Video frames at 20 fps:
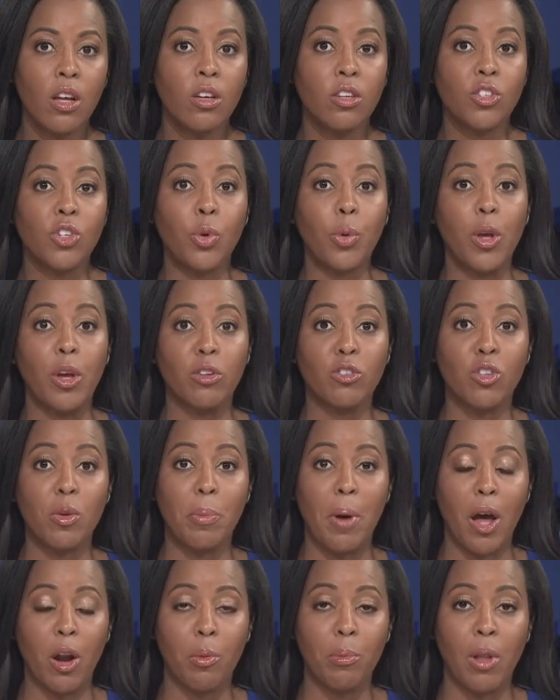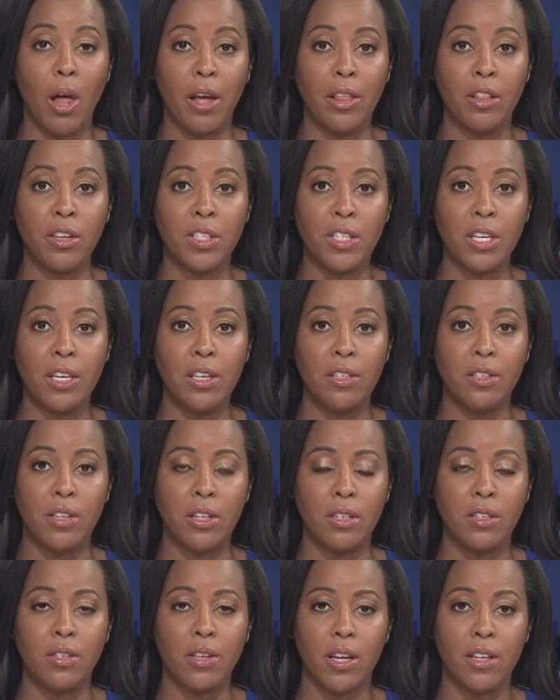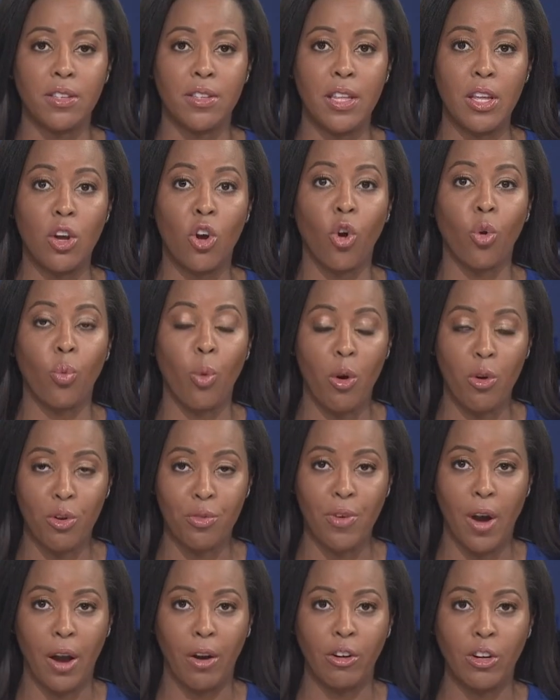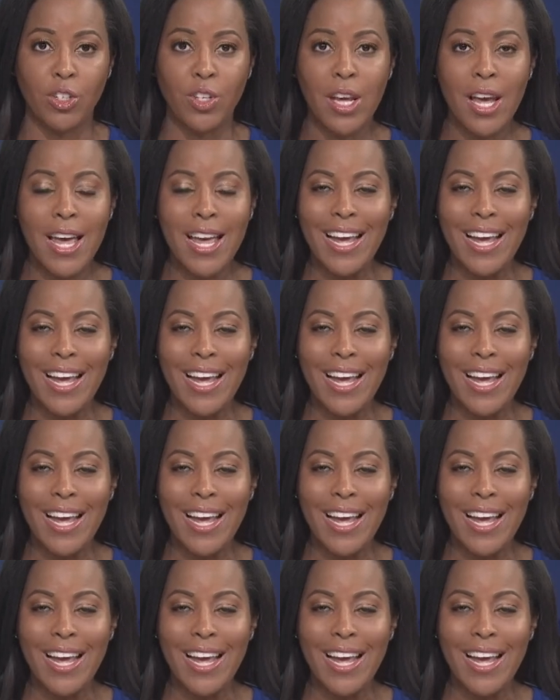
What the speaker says: So here's the bottom line. The CDC says the coronavirus